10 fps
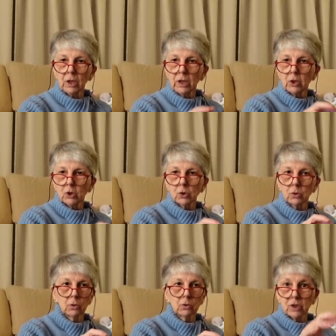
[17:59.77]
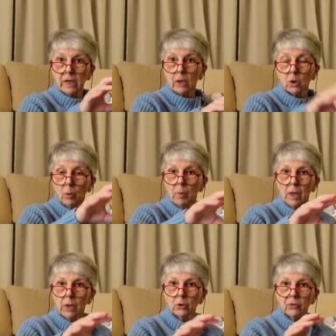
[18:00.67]
need to take
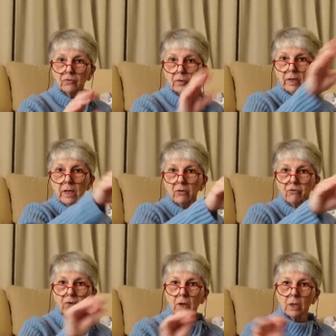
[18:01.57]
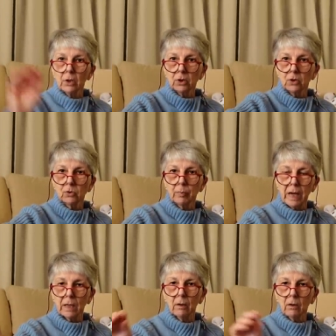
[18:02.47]
command of and then send into
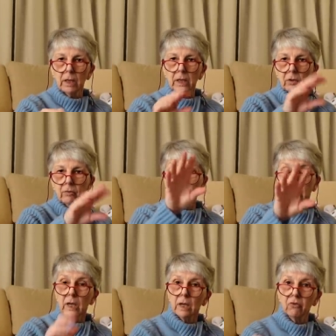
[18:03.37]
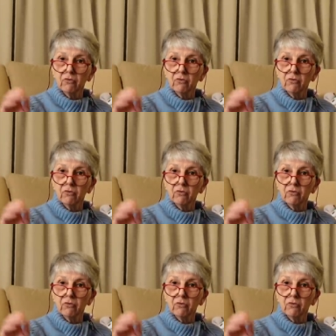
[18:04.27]
battle here and there.